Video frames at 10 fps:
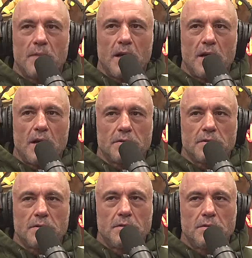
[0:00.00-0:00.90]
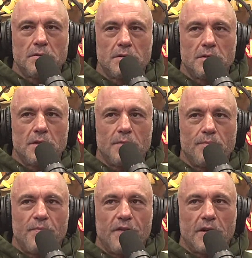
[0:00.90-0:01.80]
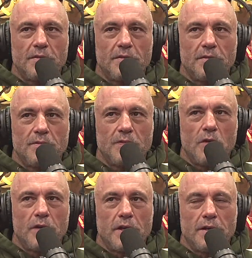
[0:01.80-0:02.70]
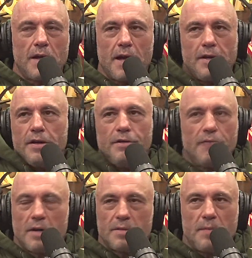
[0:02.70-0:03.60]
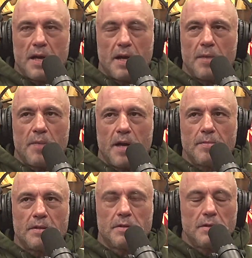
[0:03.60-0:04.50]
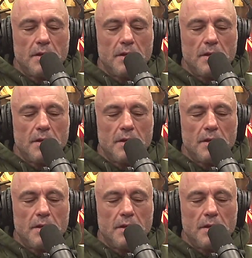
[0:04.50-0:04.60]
of my house. They fucking towed it, and I knew. I was behind on payments.